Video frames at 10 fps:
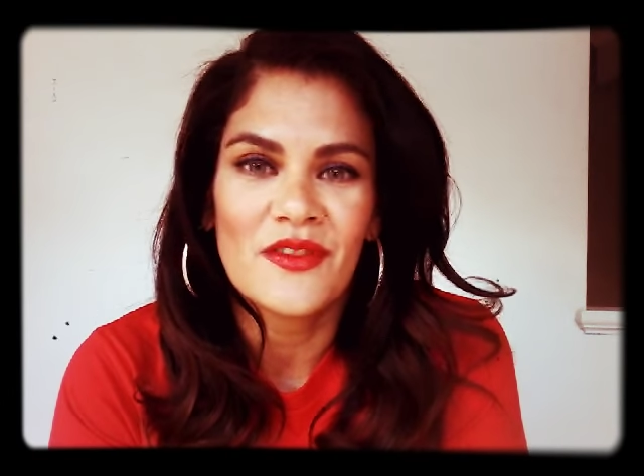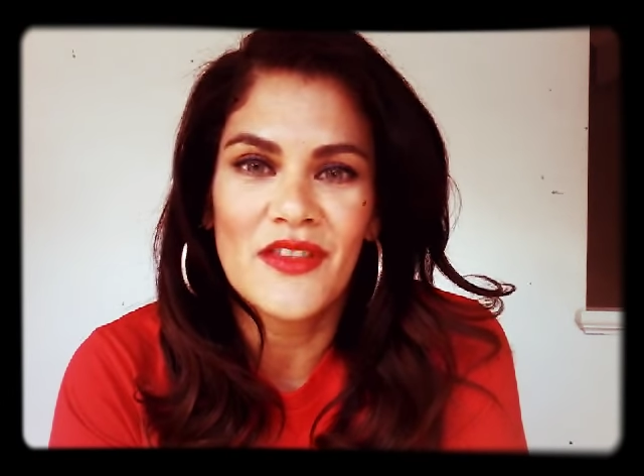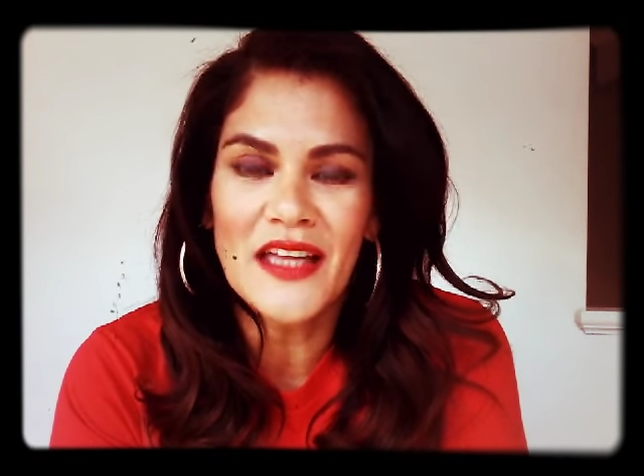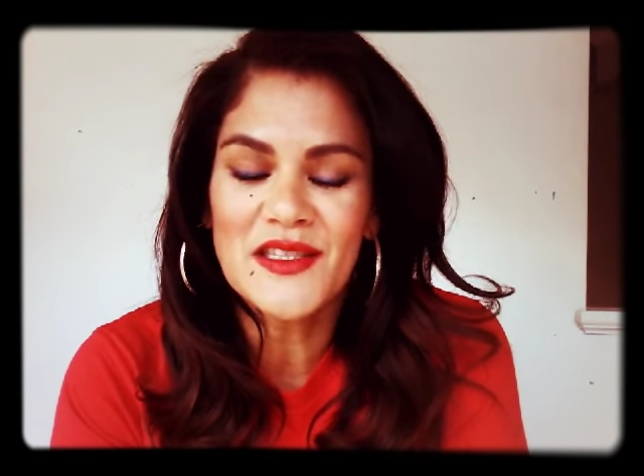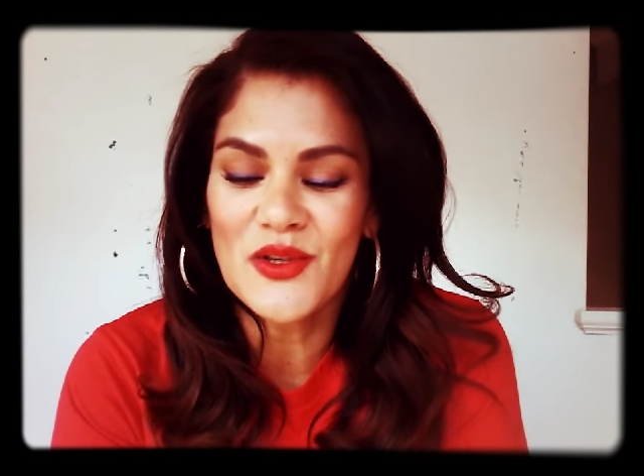
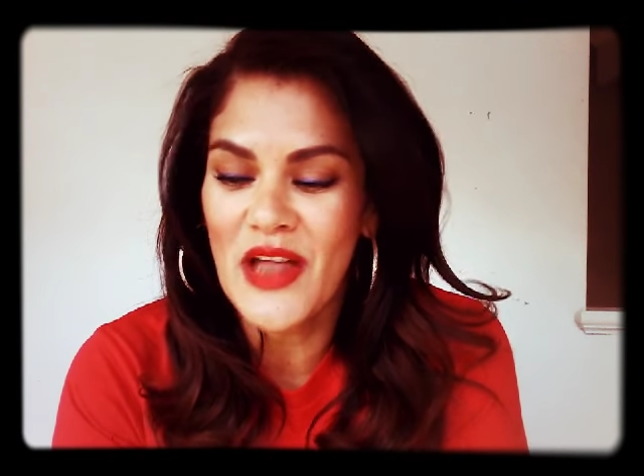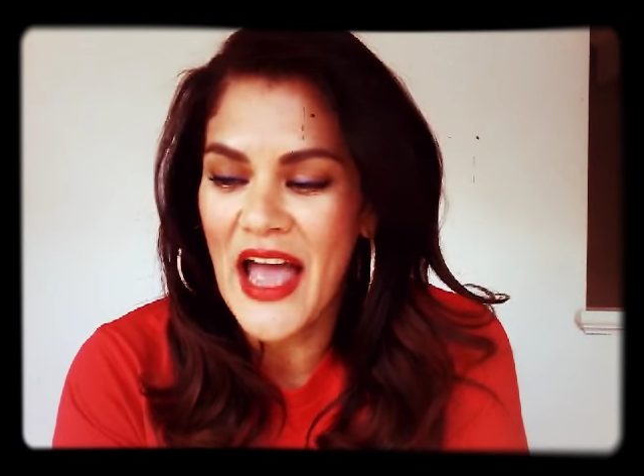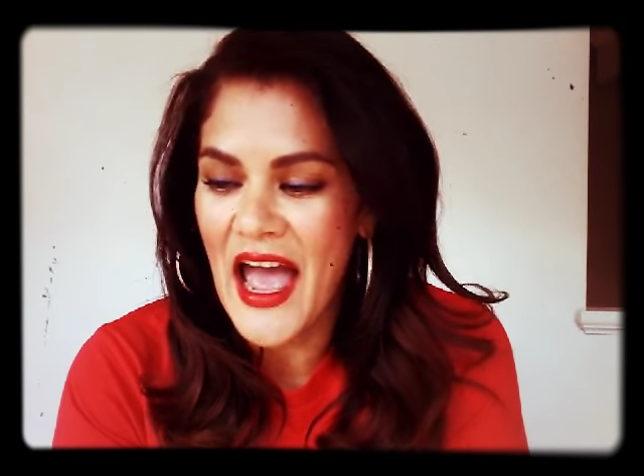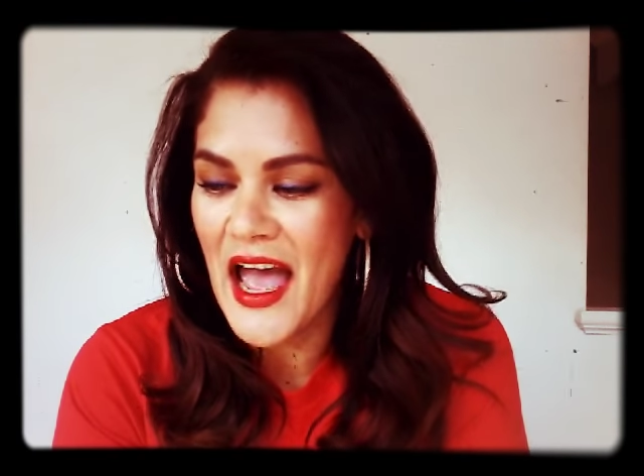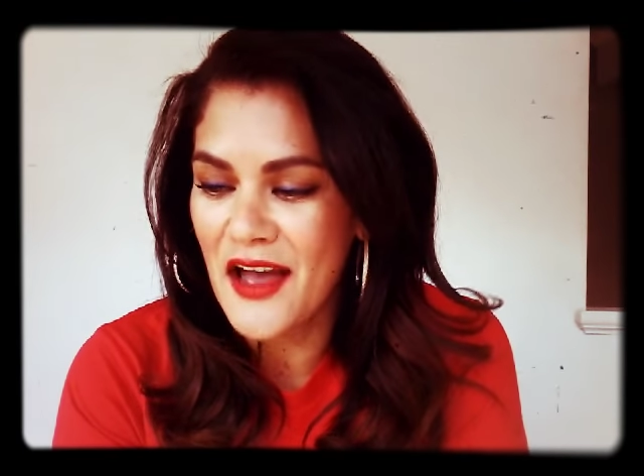that's all I
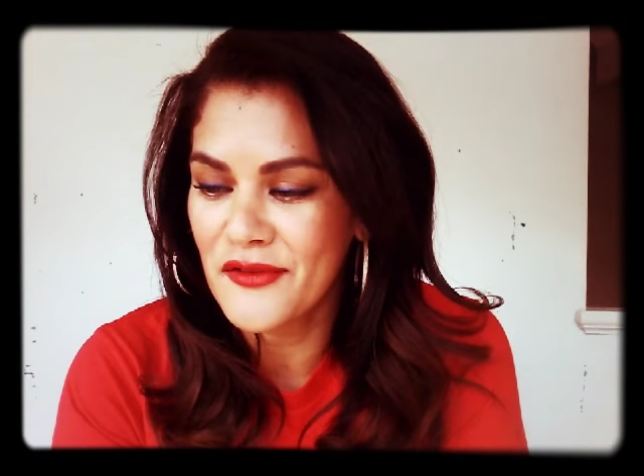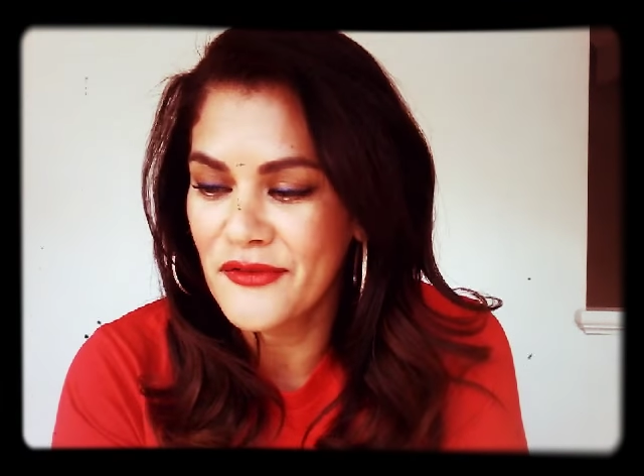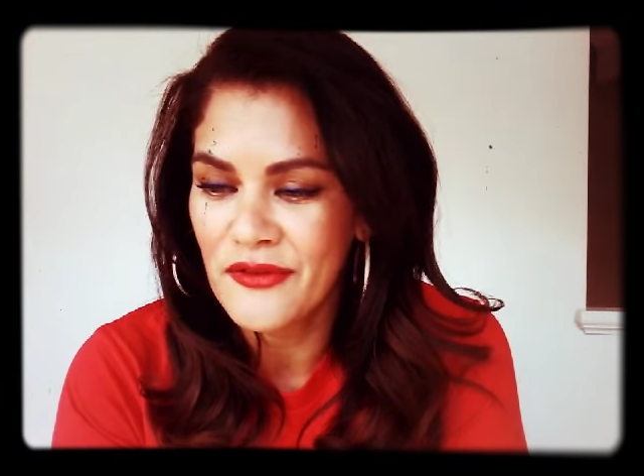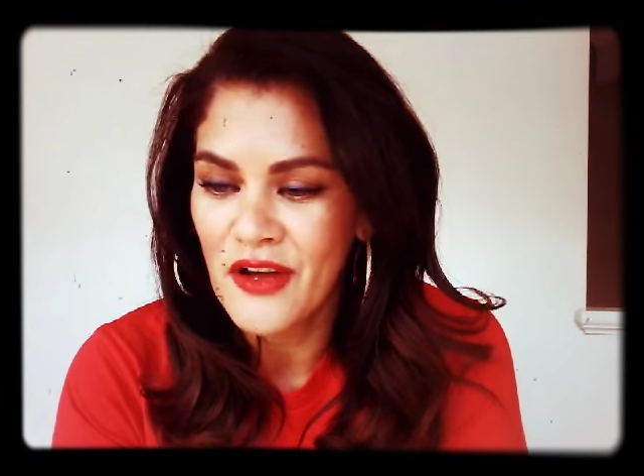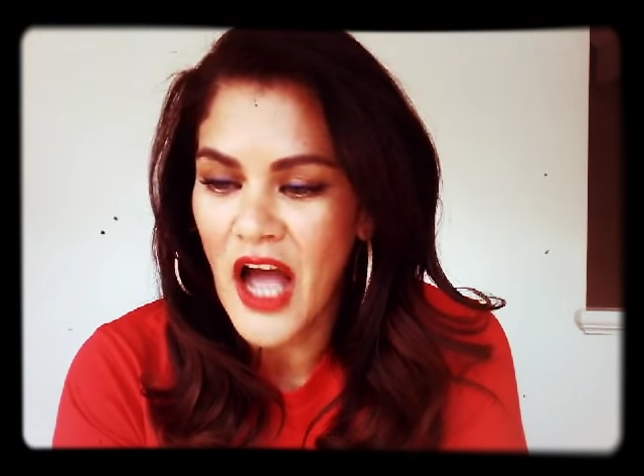
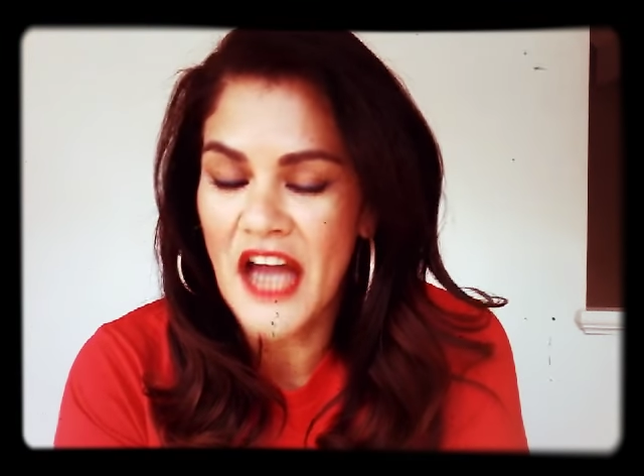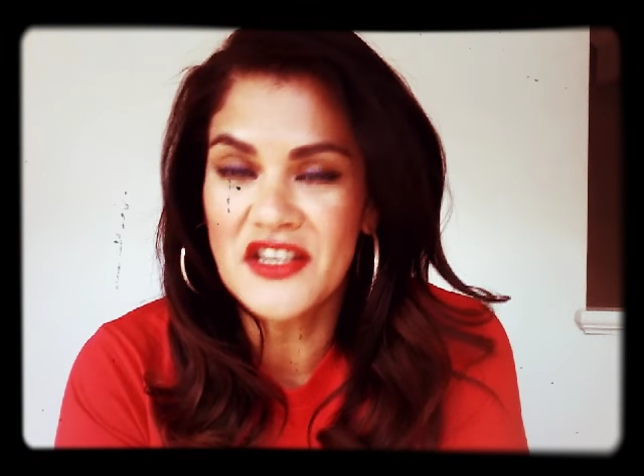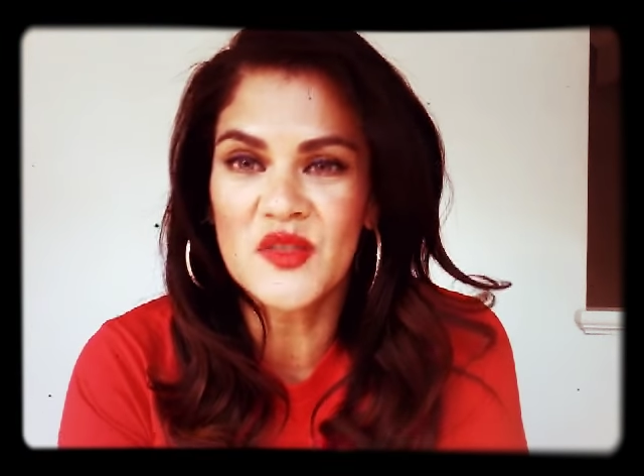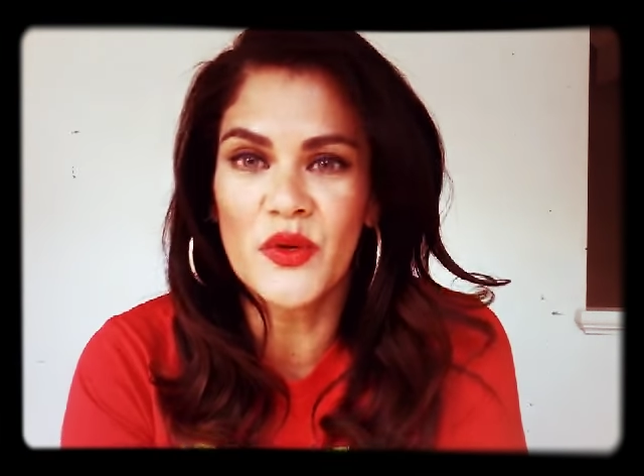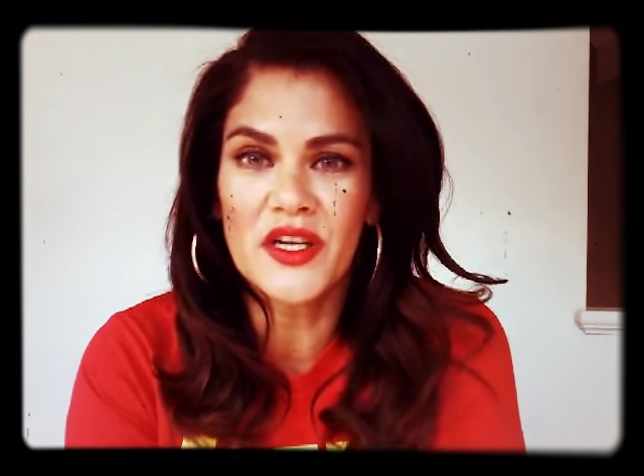have. I
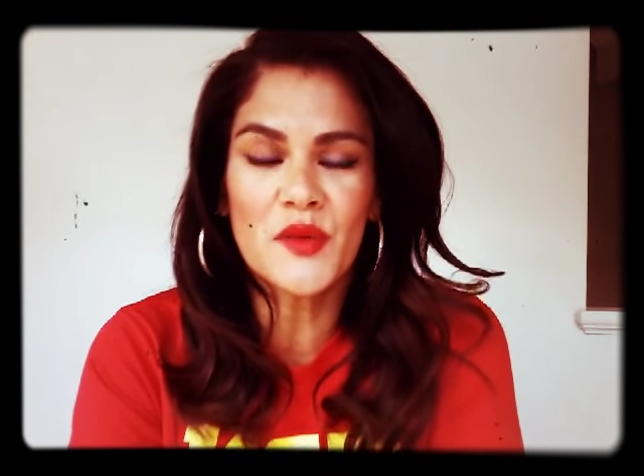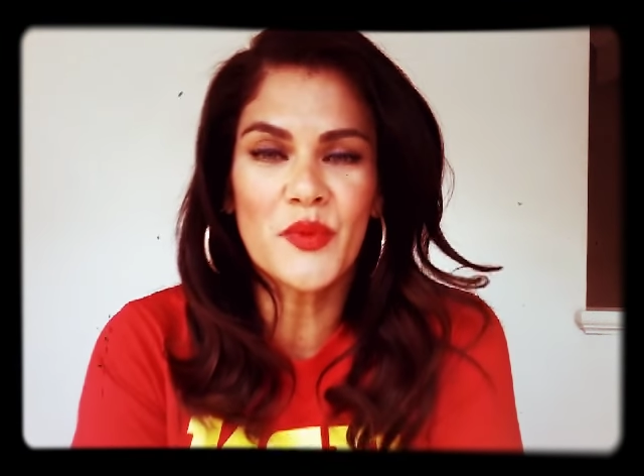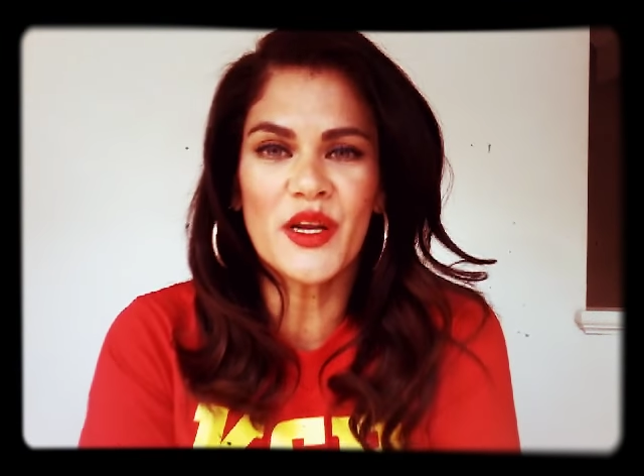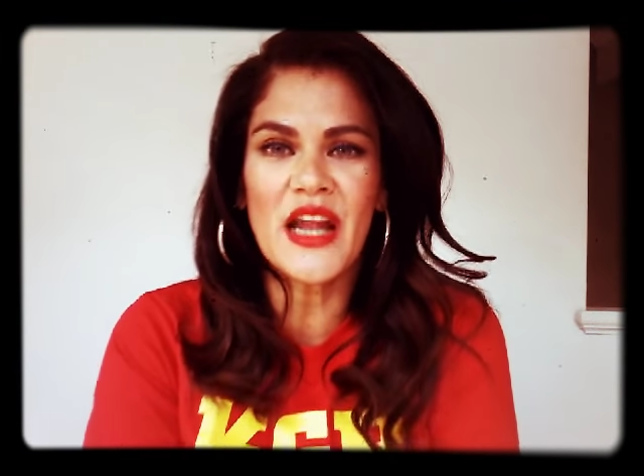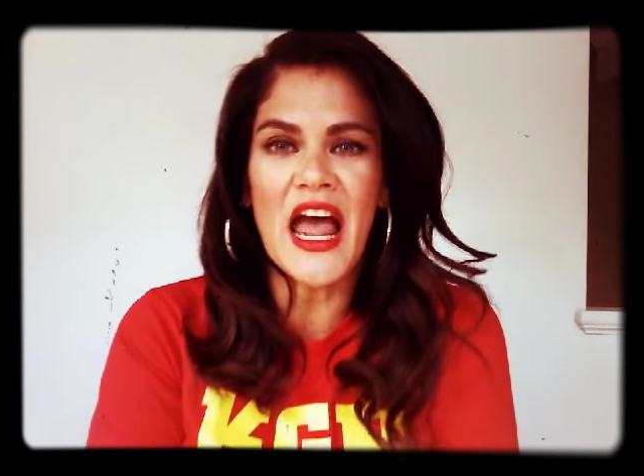just wanted to
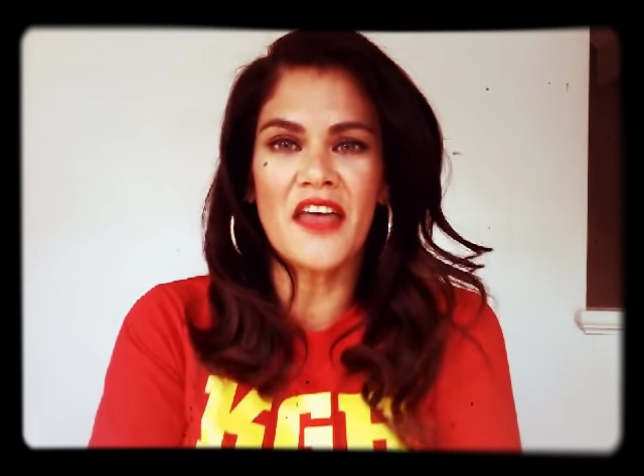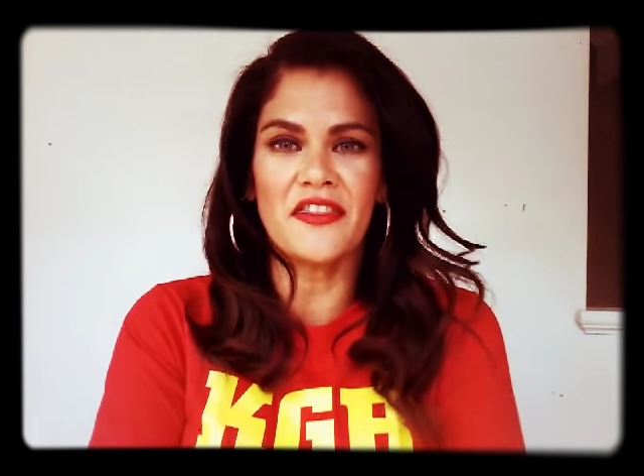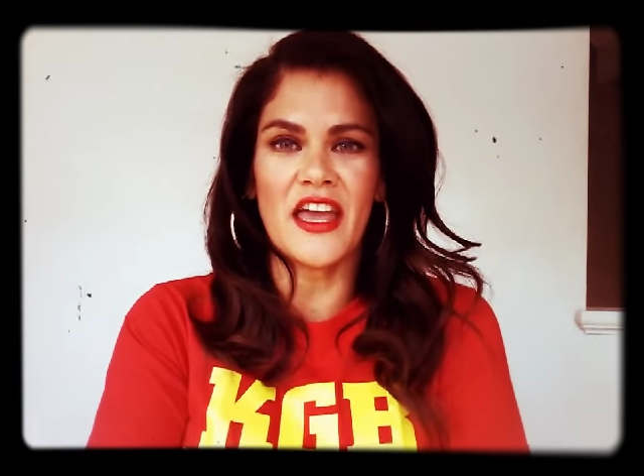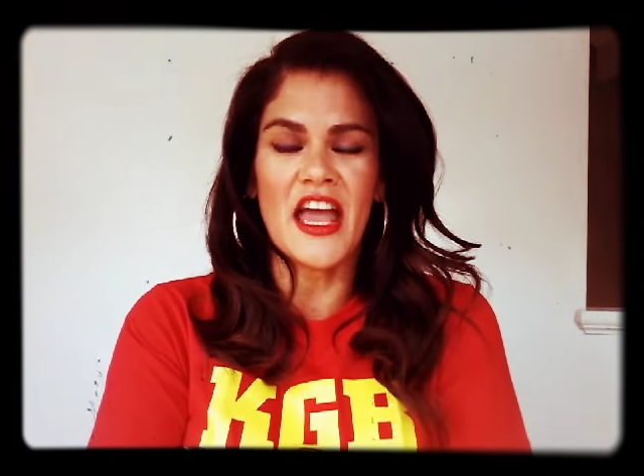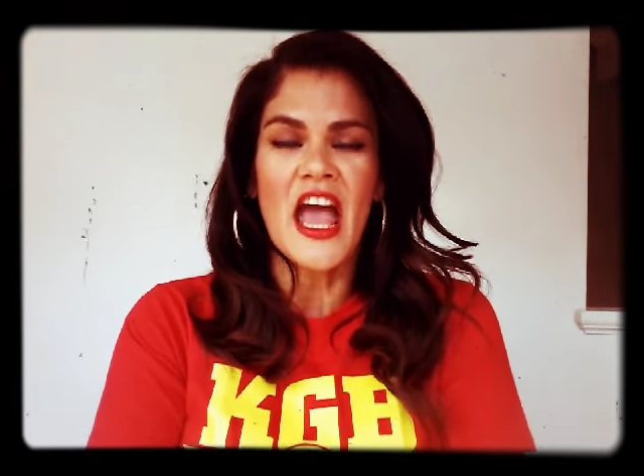put it out
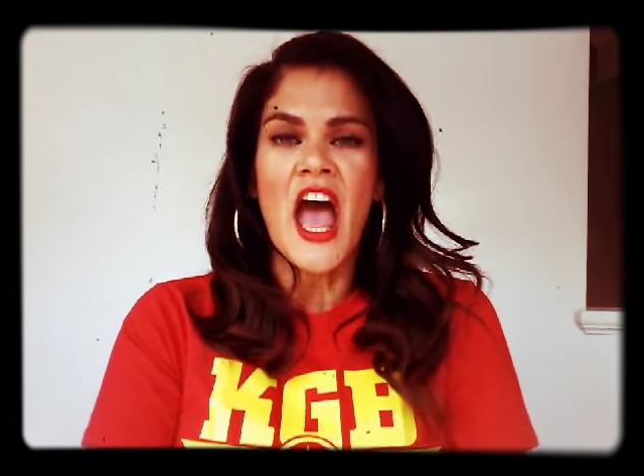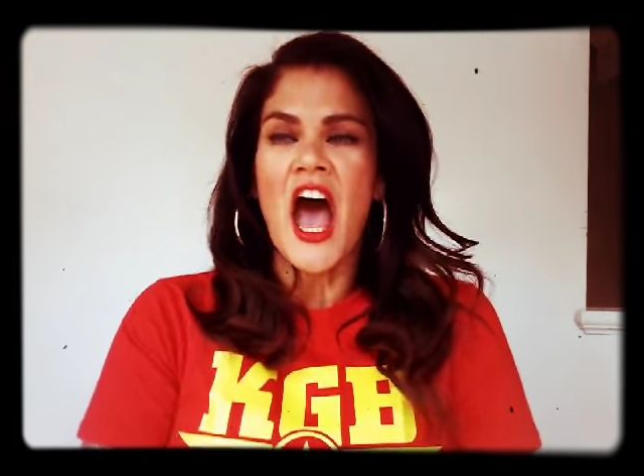there.